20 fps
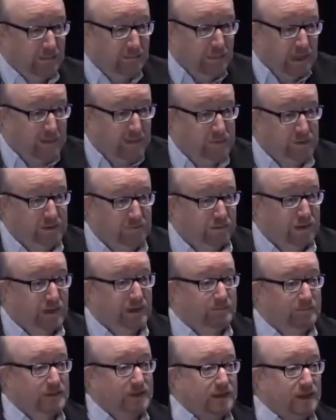Maybe you've
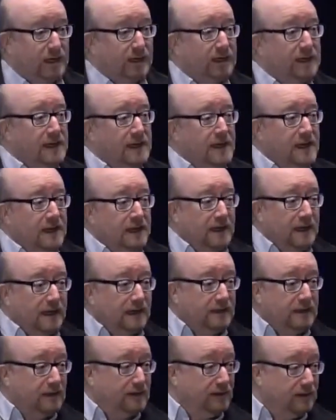come today
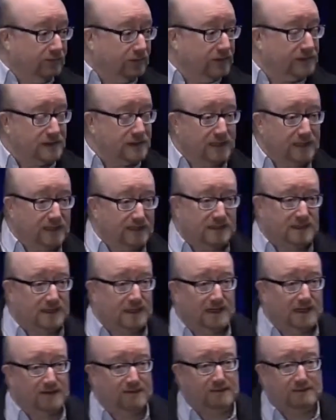and you're visiting
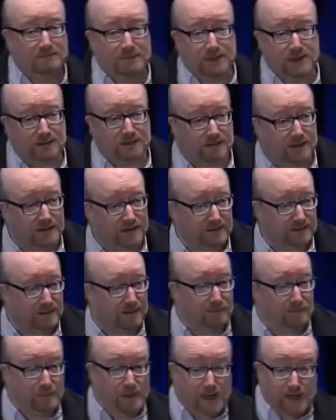today and think, man, I don't know,
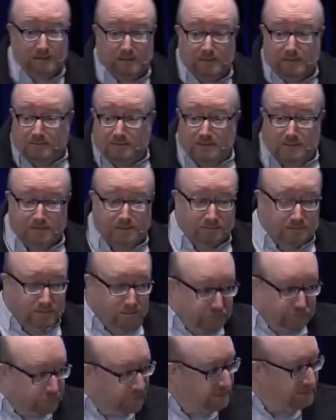man, the
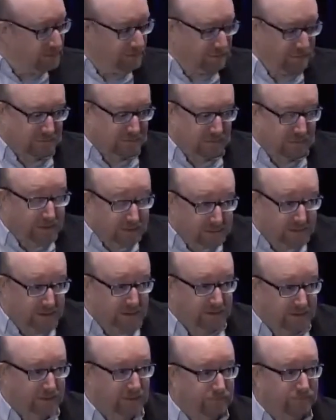presence of God's
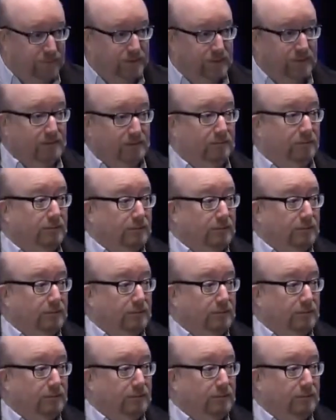here and you feel like